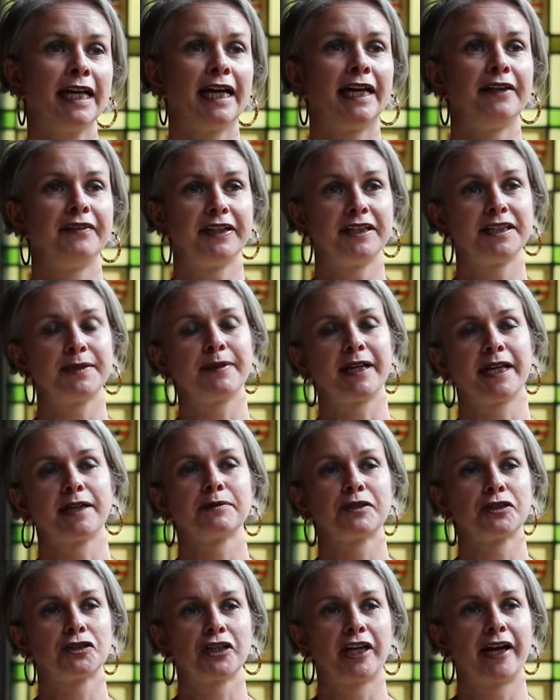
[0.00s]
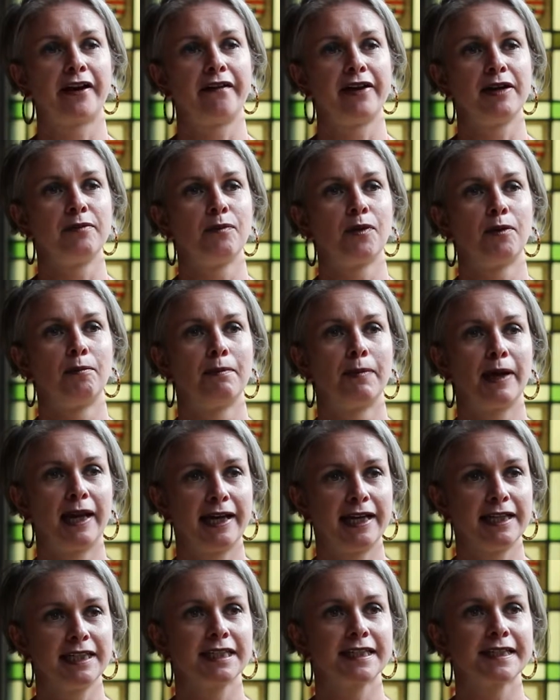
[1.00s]
And then to be able to share it in one
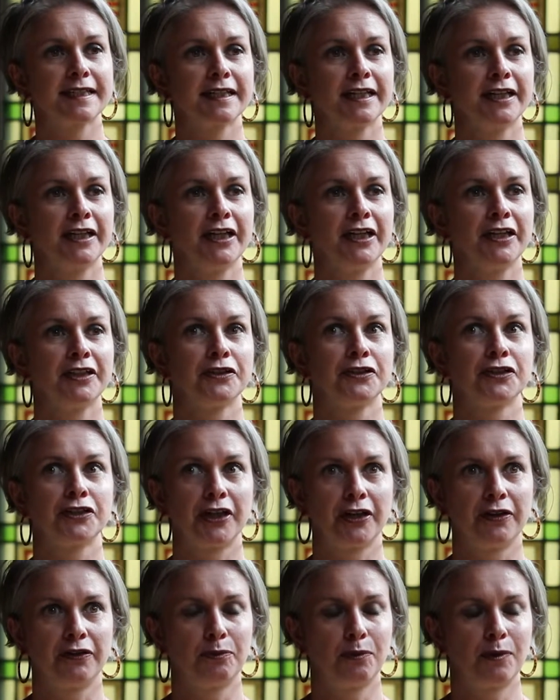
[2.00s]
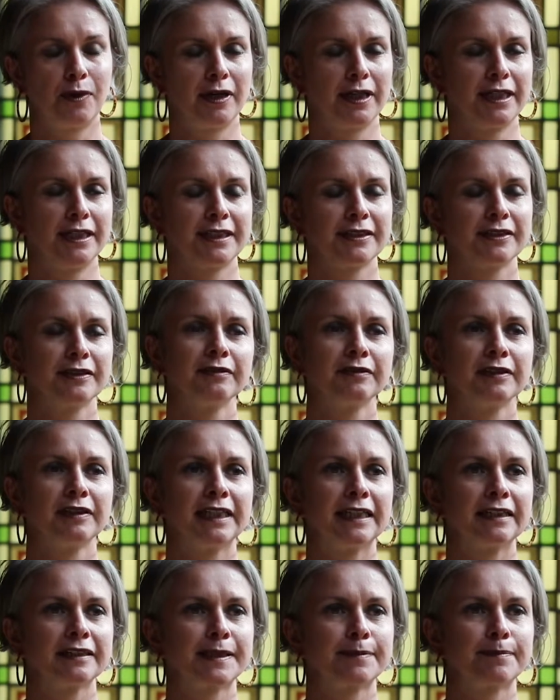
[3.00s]
place, to show the wide
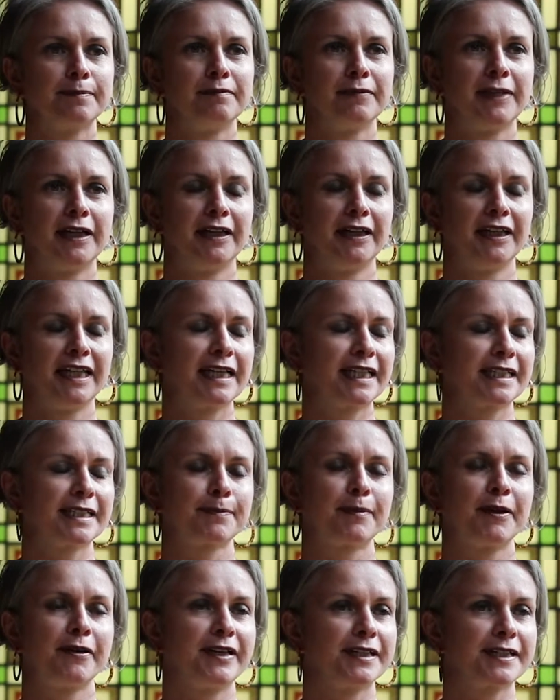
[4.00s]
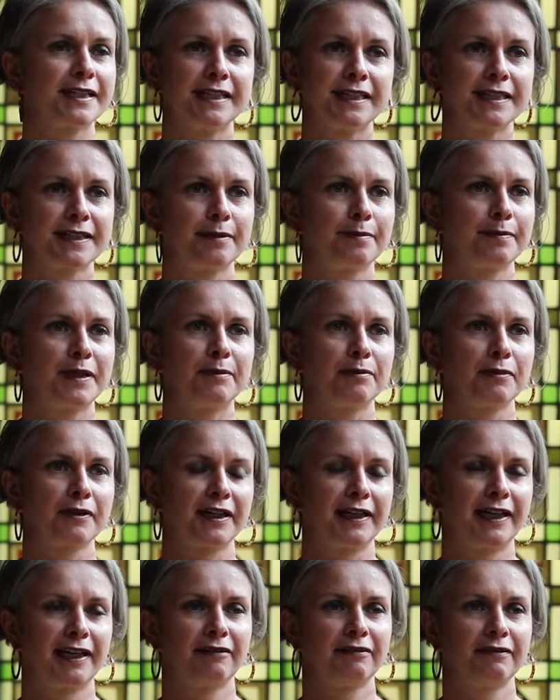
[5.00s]
experiences that people
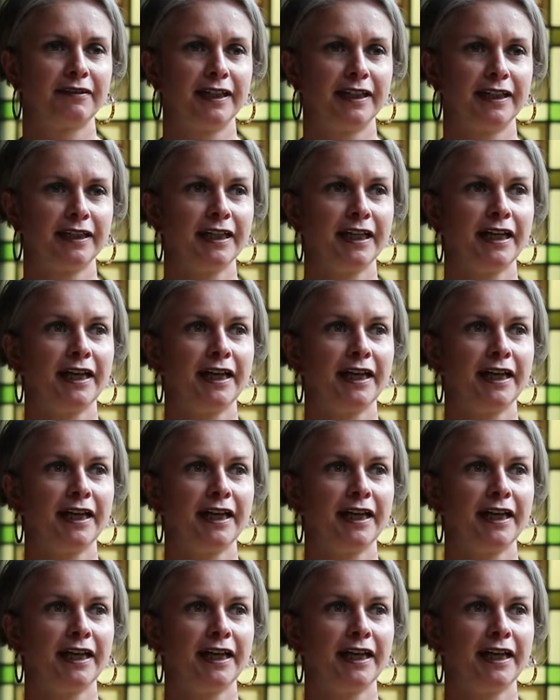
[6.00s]
can have here.